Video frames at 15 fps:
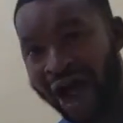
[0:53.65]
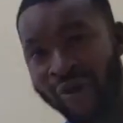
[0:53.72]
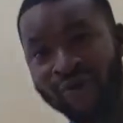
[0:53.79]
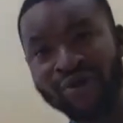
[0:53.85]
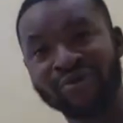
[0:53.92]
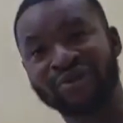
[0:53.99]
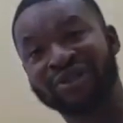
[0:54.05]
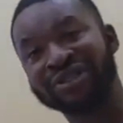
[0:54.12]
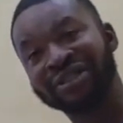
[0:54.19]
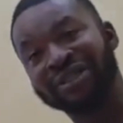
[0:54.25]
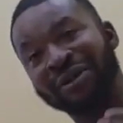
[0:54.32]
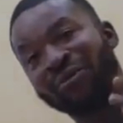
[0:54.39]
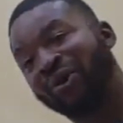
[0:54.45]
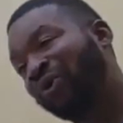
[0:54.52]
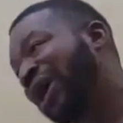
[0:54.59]
Are we using
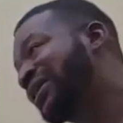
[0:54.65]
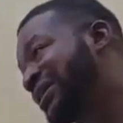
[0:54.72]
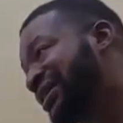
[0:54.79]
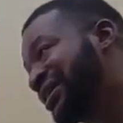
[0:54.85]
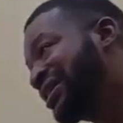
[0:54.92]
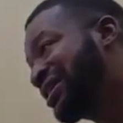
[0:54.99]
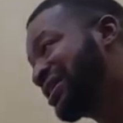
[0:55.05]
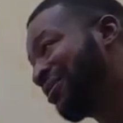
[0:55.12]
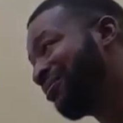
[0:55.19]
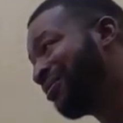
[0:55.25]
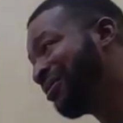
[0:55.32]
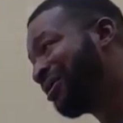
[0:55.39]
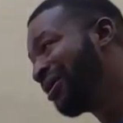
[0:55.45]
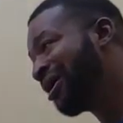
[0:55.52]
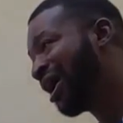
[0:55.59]
the democratic
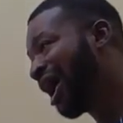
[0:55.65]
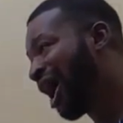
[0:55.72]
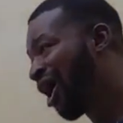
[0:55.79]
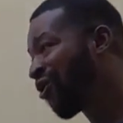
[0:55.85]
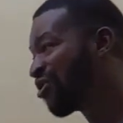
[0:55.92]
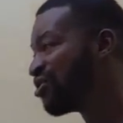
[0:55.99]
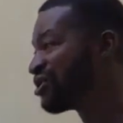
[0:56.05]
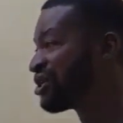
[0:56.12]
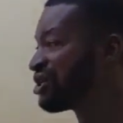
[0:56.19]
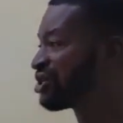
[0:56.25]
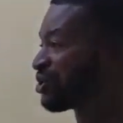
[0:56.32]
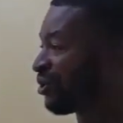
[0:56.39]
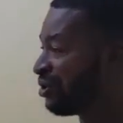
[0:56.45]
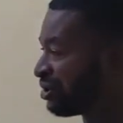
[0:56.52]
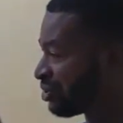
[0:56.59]
system? Are we
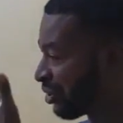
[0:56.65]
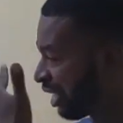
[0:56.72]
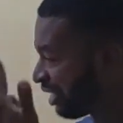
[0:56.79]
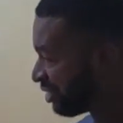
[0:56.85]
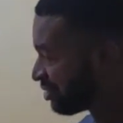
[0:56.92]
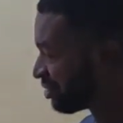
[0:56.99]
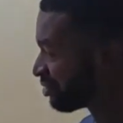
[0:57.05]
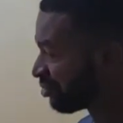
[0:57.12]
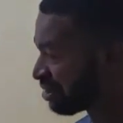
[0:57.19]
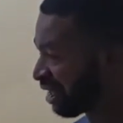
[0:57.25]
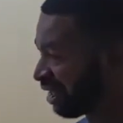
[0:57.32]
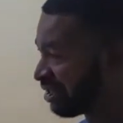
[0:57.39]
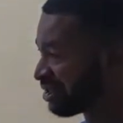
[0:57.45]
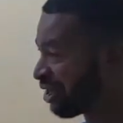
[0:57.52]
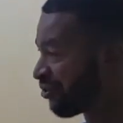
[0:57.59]
using the
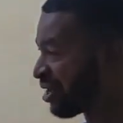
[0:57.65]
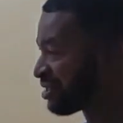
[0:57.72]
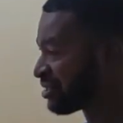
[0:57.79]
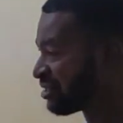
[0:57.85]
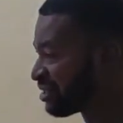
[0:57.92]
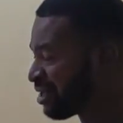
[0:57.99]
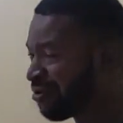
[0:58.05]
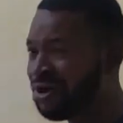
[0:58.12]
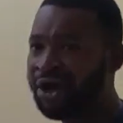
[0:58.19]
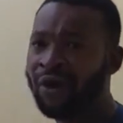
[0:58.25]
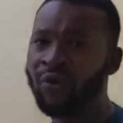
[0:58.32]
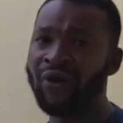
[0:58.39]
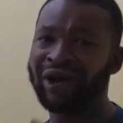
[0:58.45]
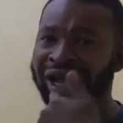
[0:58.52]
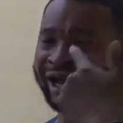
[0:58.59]
totalitarian system?
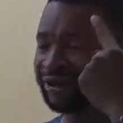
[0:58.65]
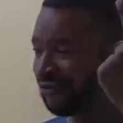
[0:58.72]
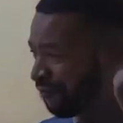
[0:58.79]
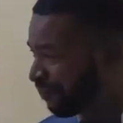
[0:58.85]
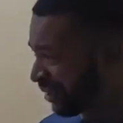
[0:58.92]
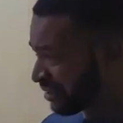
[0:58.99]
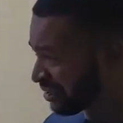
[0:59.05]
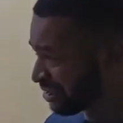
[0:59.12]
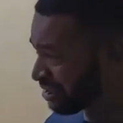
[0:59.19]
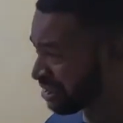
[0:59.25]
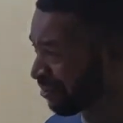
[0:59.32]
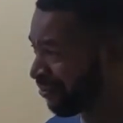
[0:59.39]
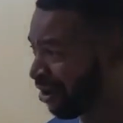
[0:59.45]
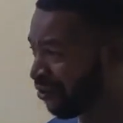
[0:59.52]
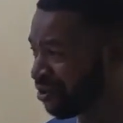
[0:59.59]
What kind of party
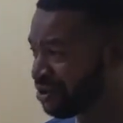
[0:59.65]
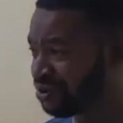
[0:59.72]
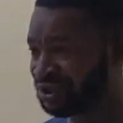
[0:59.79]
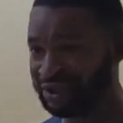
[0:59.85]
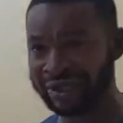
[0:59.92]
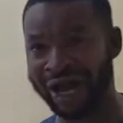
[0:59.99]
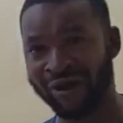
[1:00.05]
system are we using?